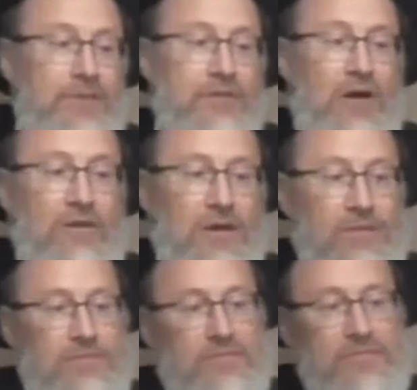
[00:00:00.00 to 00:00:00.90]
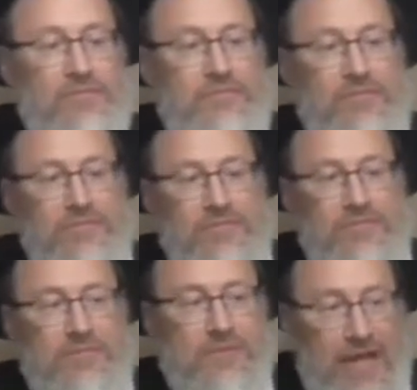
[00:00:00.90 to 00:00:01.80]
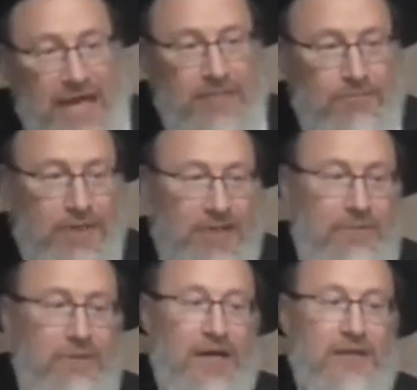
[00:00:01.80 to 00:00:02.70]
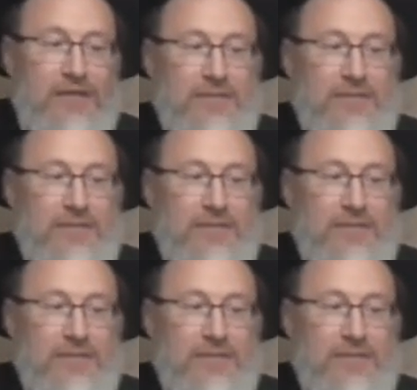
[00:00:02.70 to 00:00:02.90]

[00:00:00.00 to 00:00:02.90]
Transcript: be Torah. There has to be kemach.